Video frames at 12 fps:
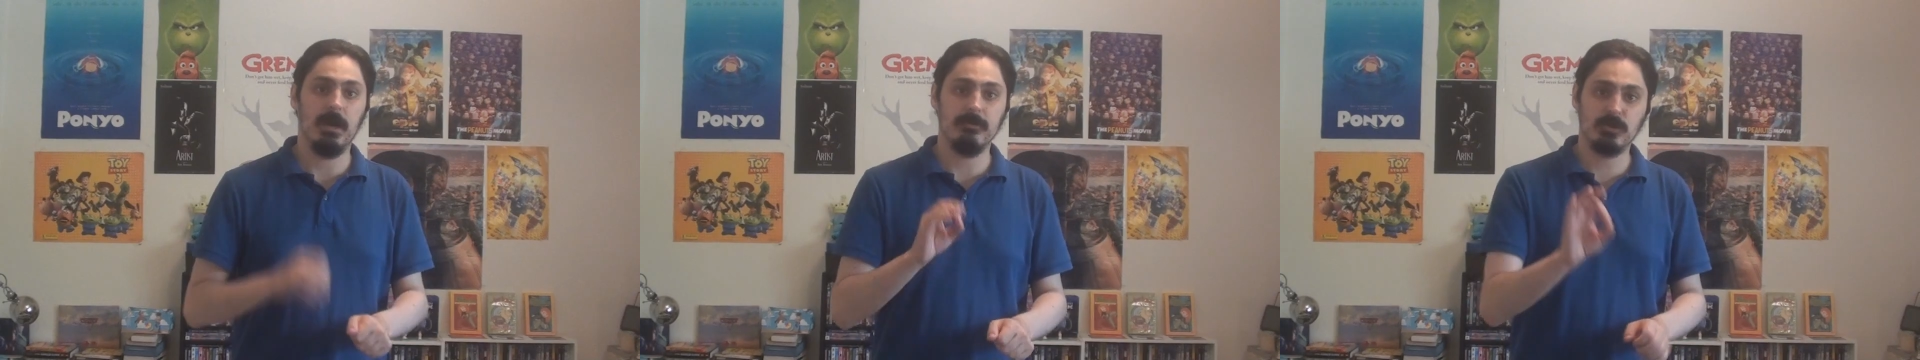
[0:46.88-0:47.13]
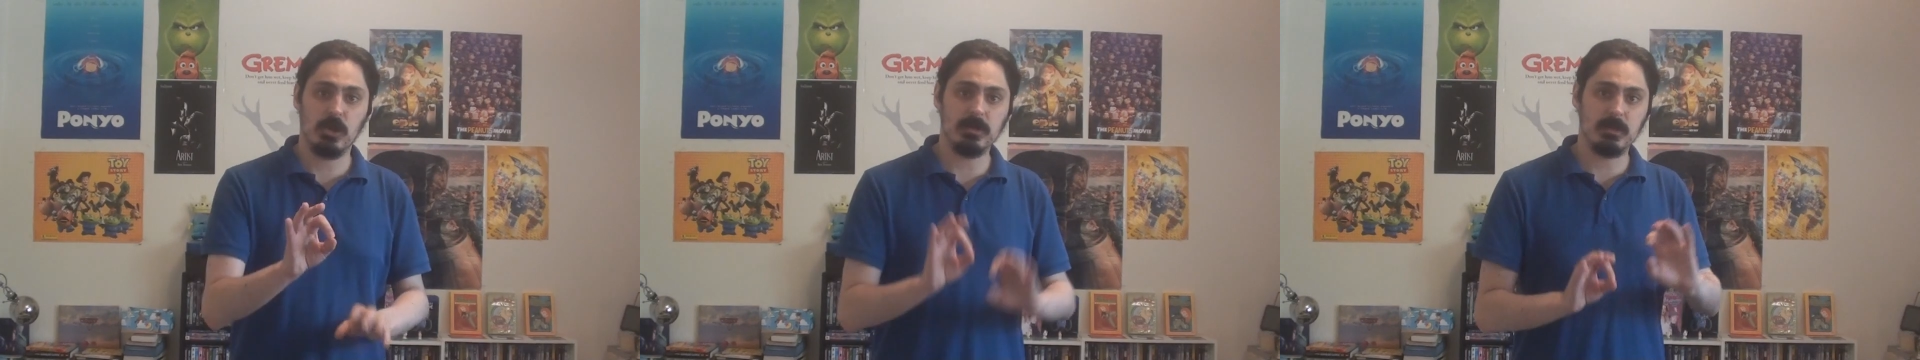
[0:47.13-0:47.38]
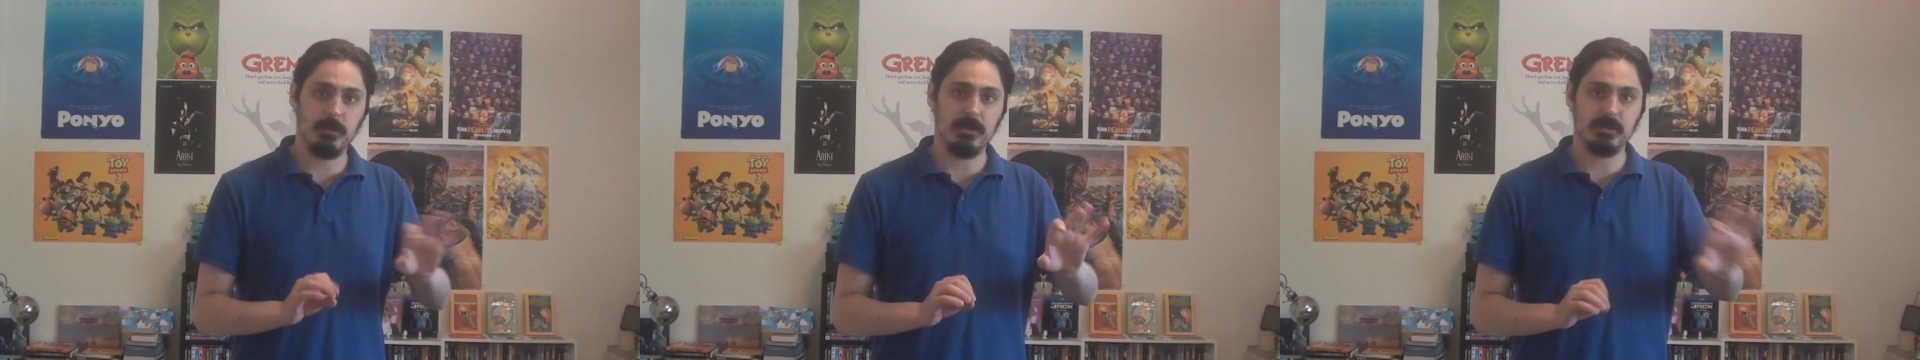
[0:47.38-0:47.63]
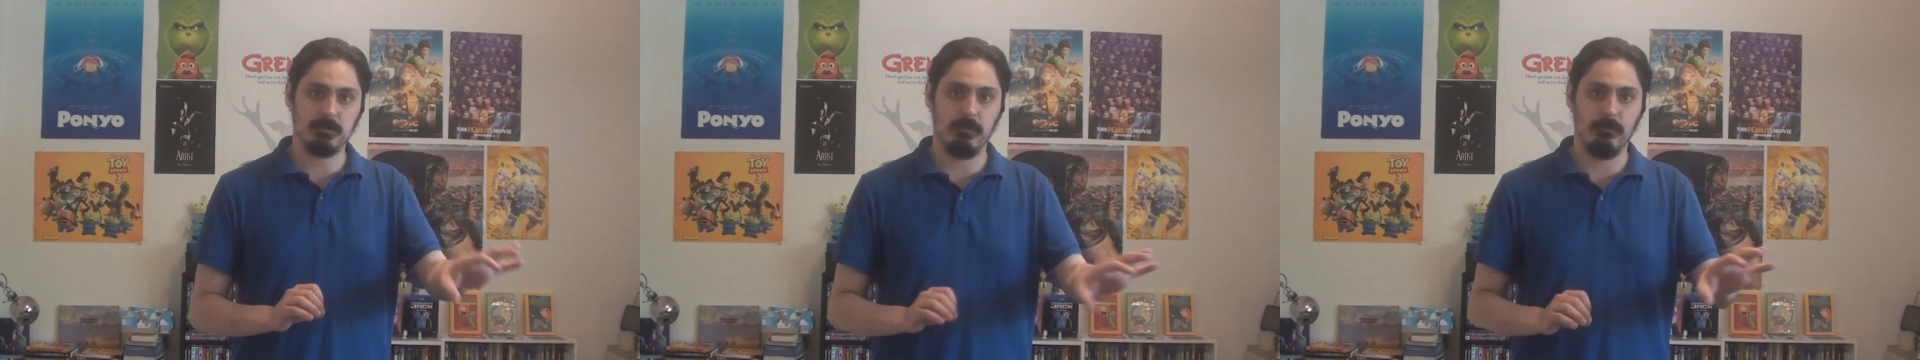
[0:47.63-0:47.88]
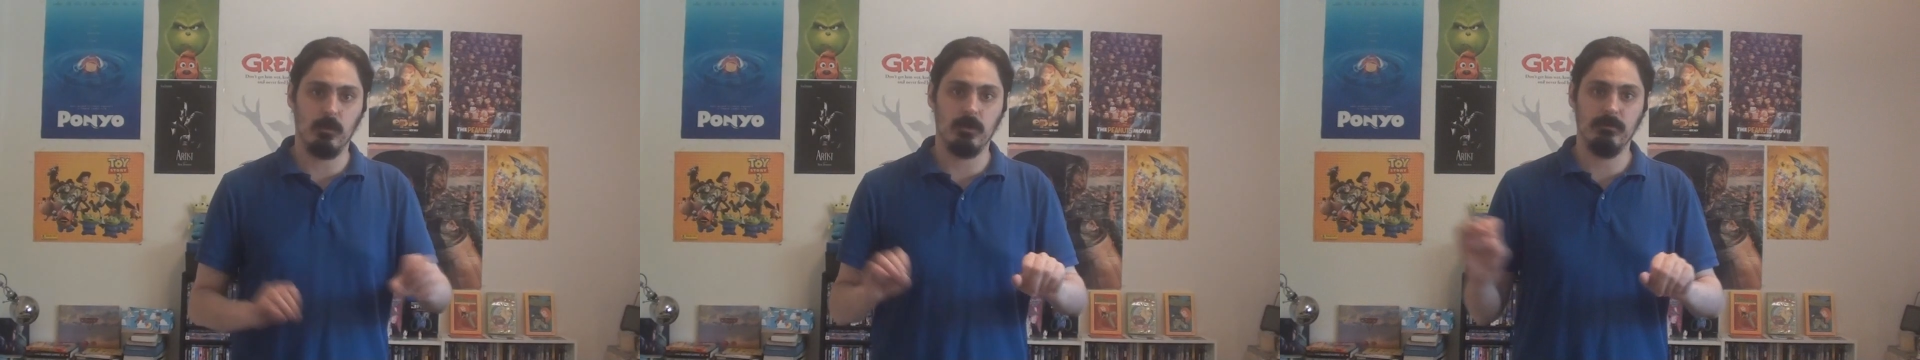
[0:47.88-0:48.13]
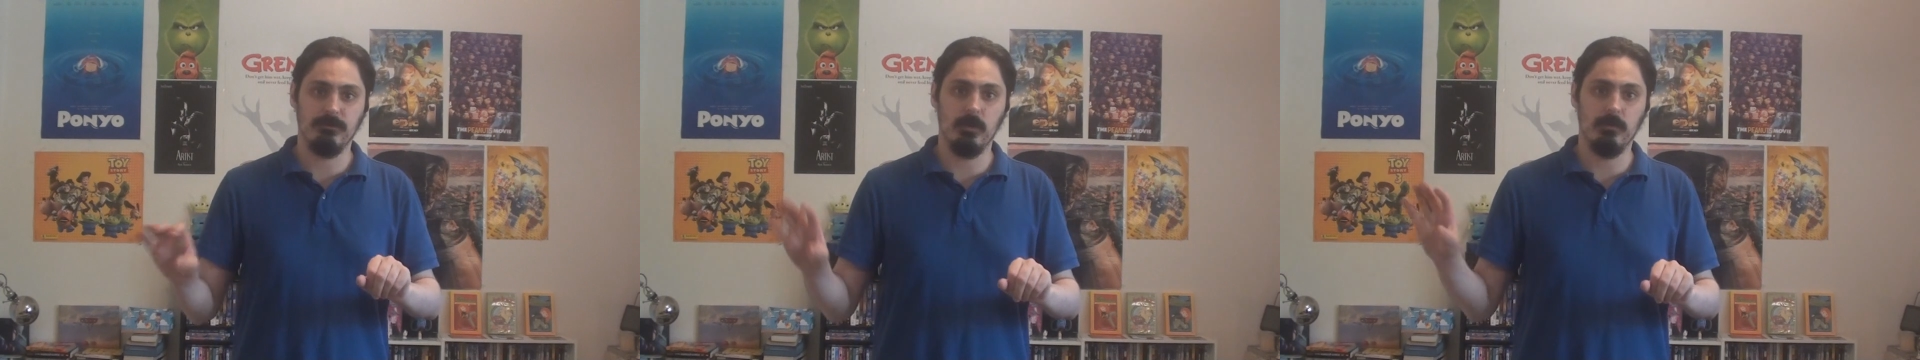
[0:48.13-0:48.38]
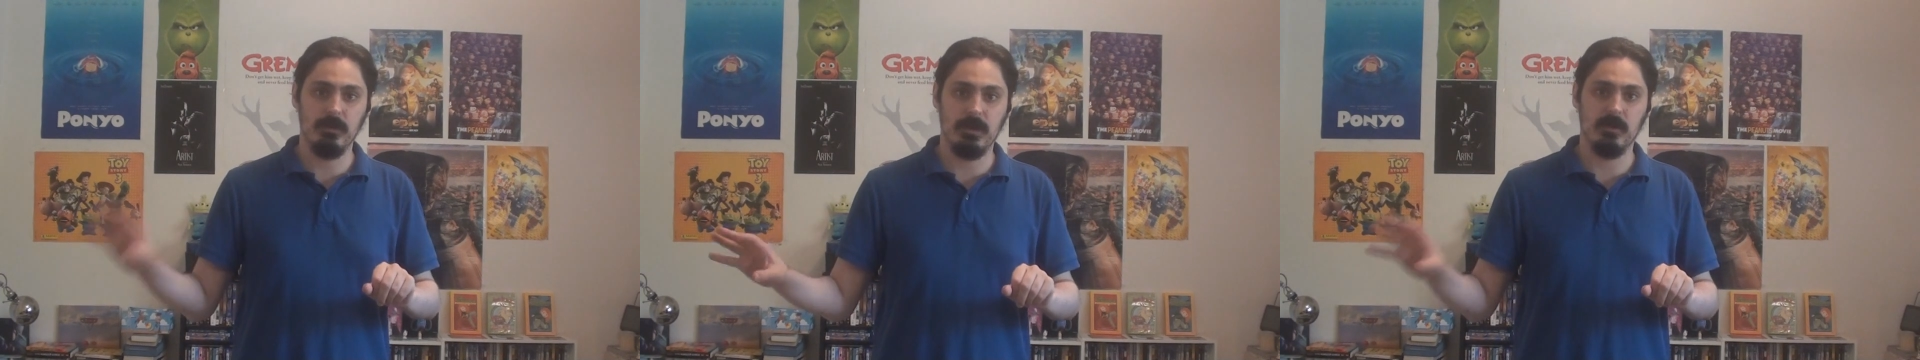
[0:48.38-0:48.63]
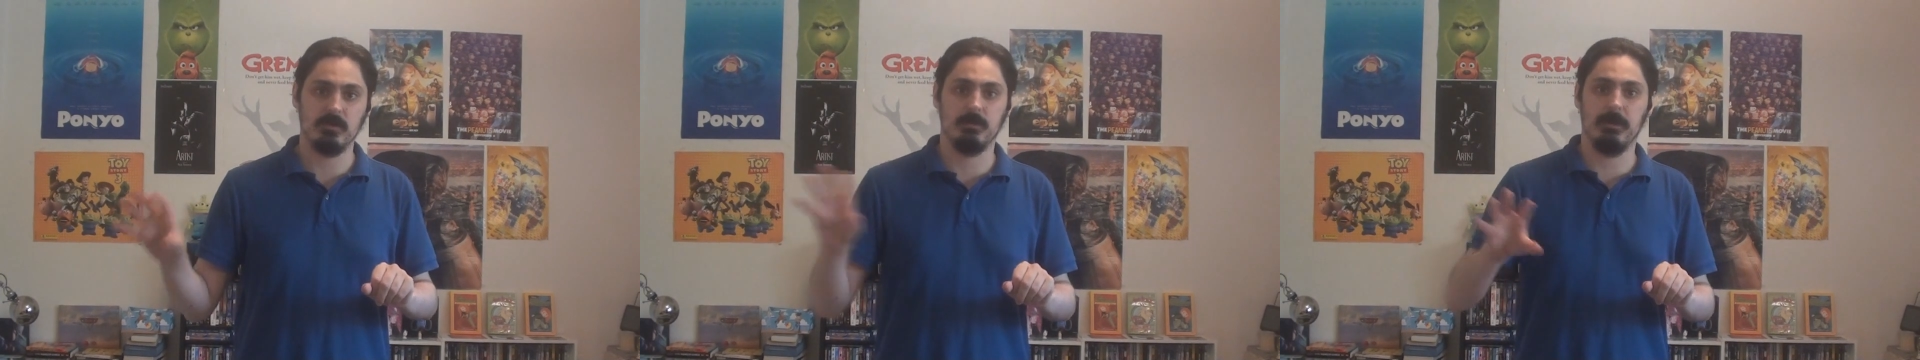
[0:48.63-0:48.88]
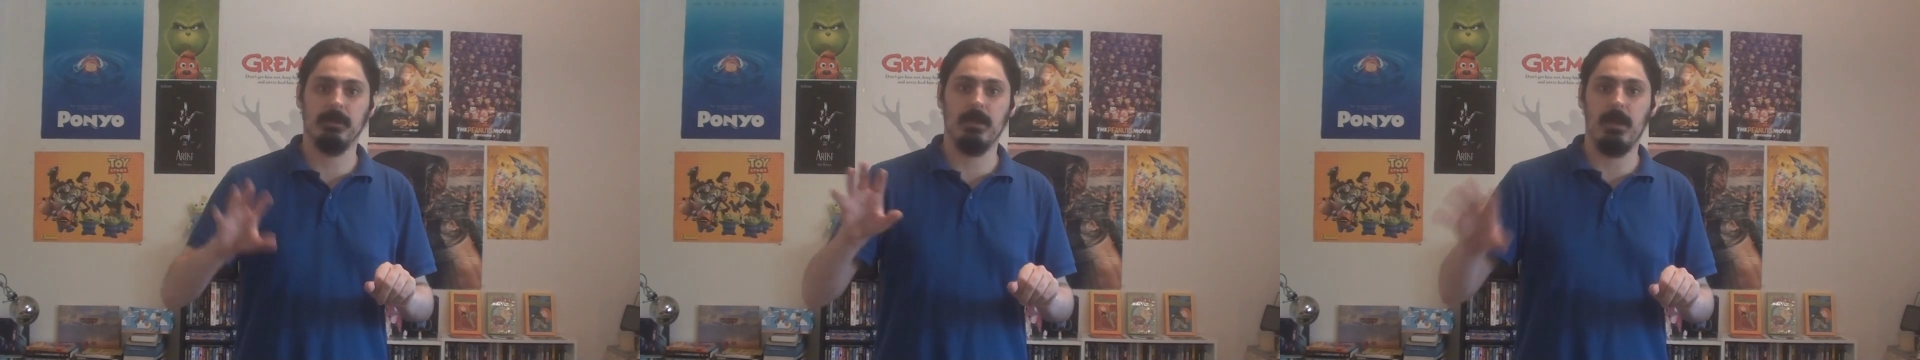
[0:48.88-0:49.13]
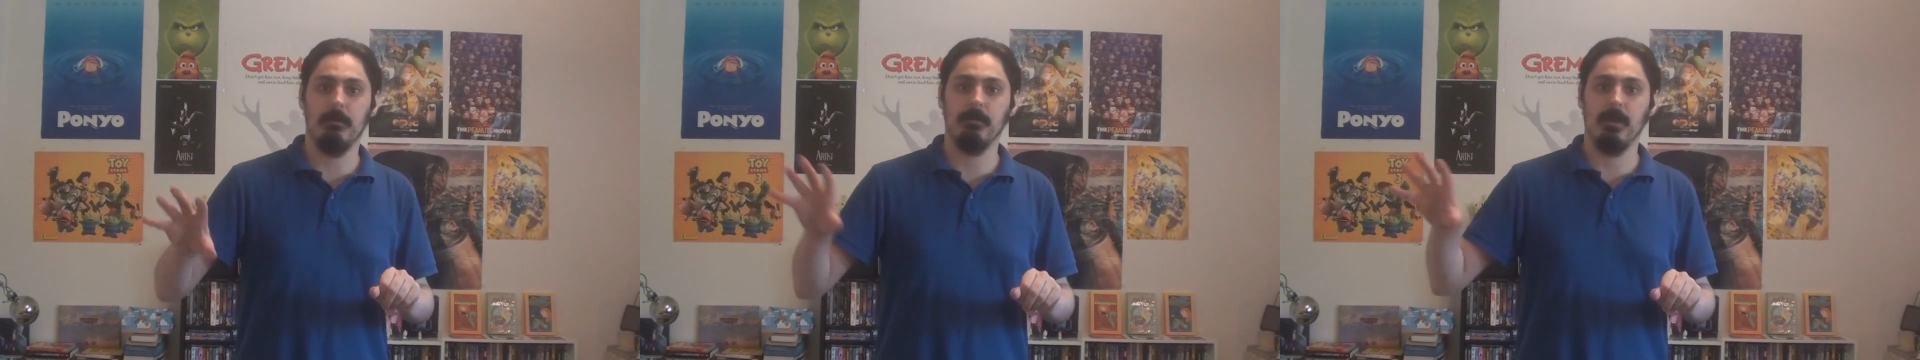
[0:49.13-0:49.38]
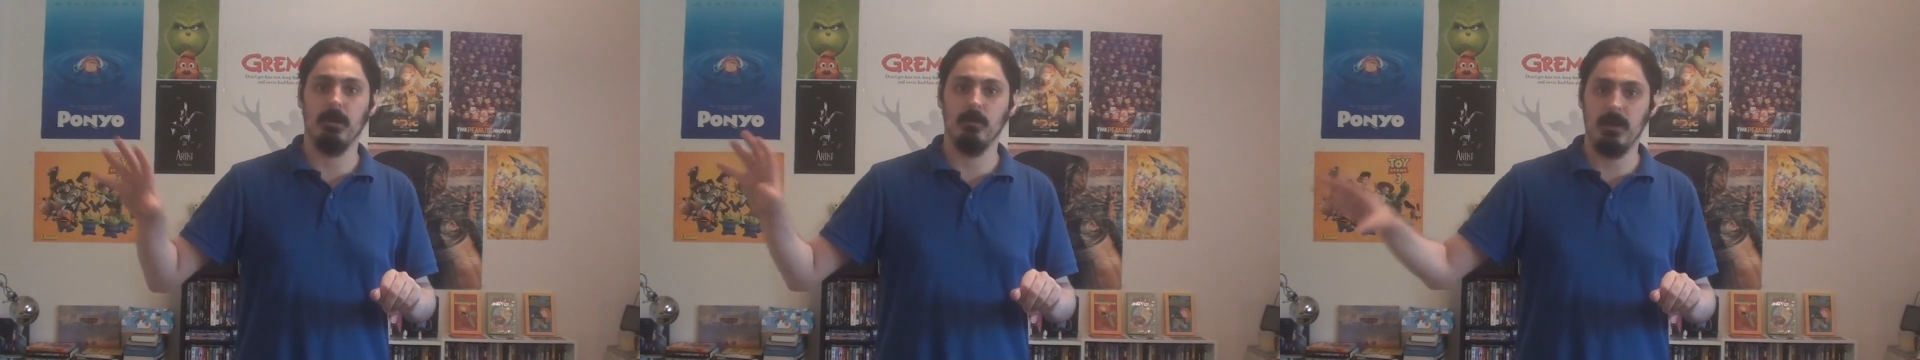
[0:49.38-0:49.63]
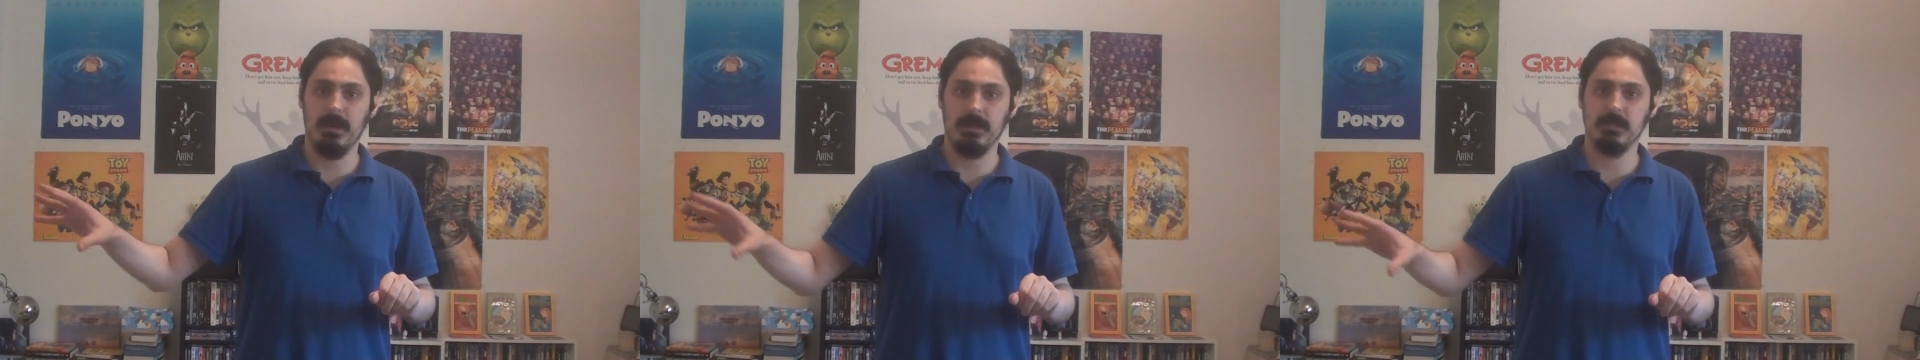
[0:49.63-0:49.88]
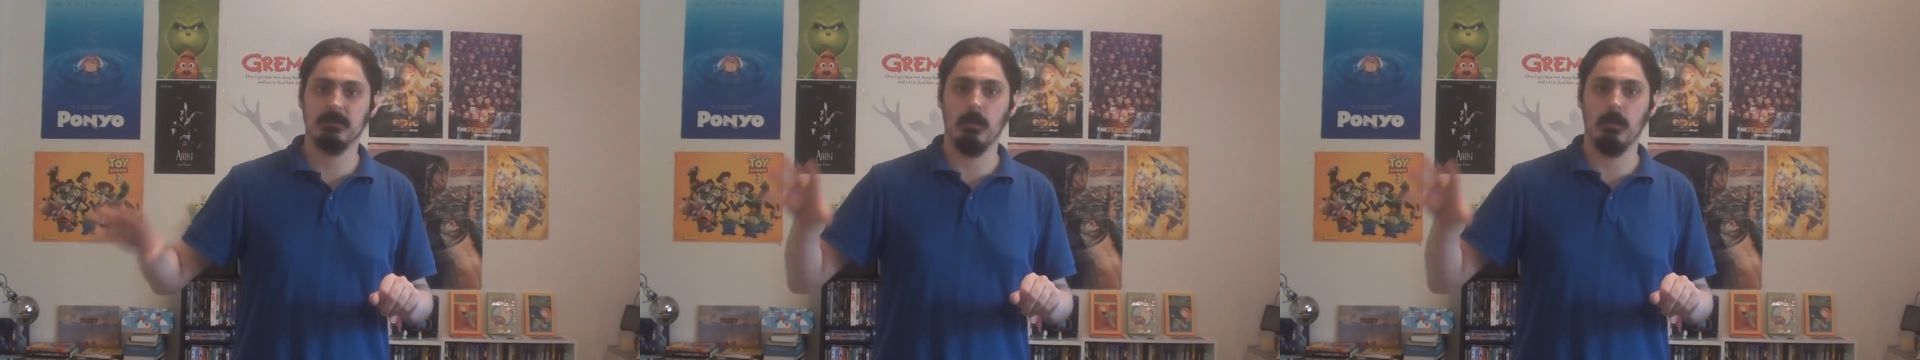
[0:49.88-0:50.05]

I've talked about this before in a few videos about the MPAA ratings,